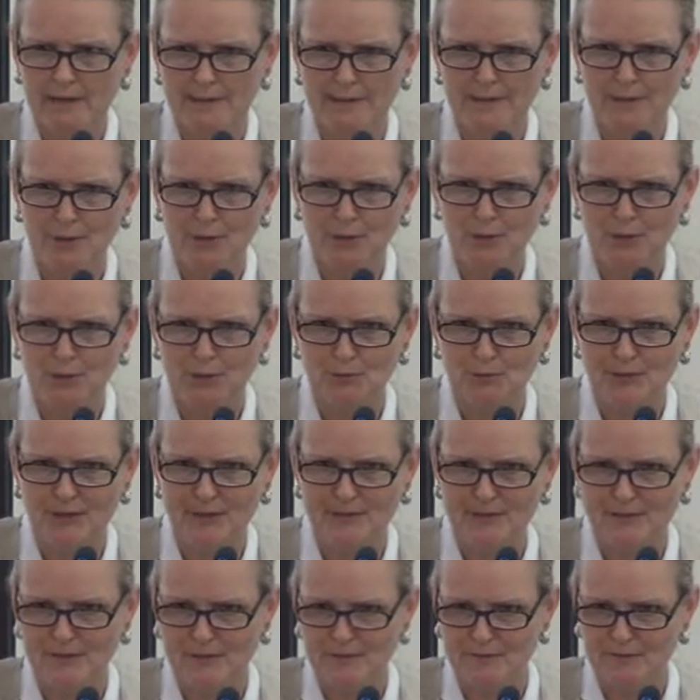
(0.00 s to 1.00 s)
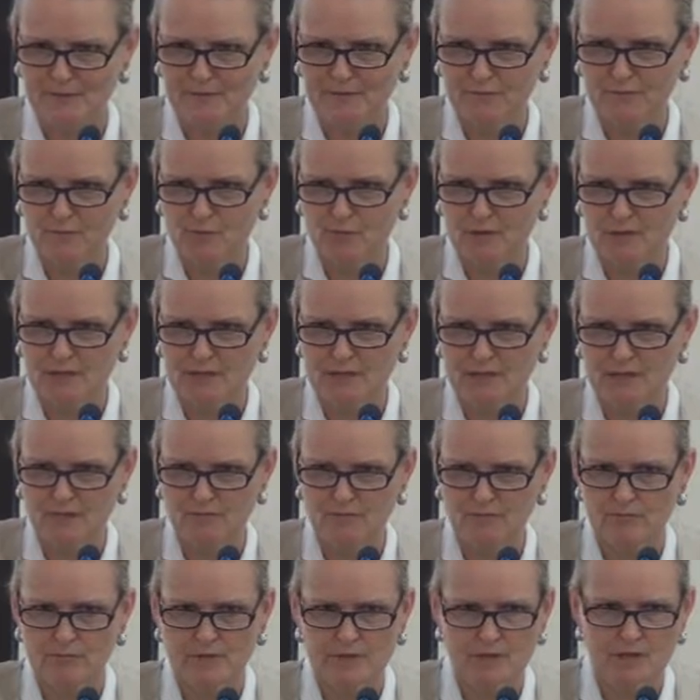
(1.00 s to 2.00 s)
in the UN of the
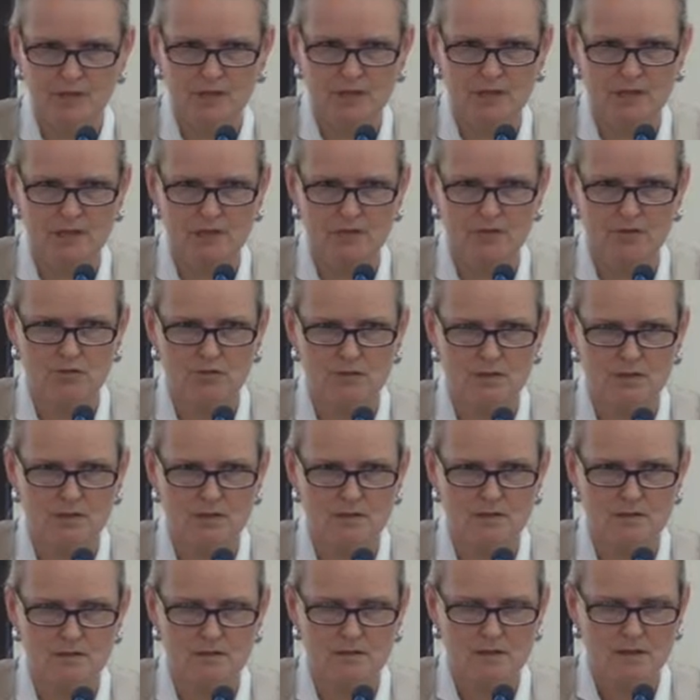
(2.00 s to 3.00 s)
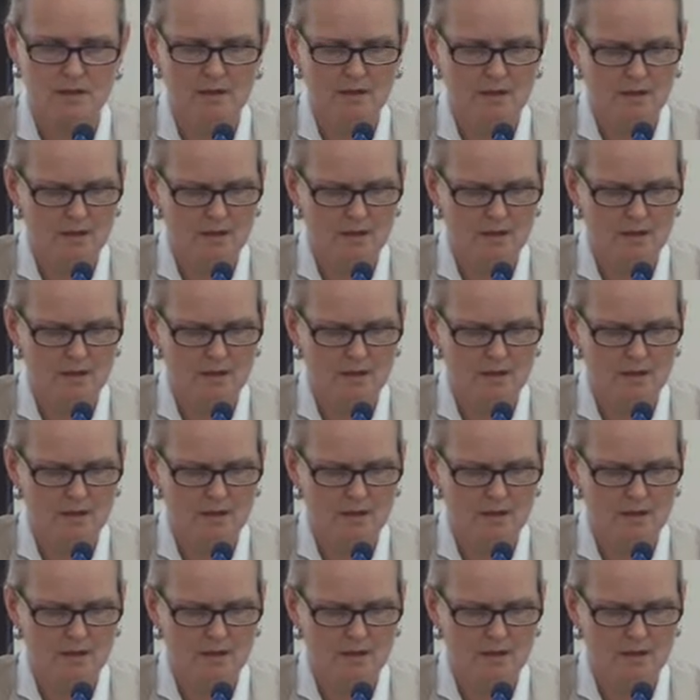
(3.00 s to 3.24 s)
14 rich countries.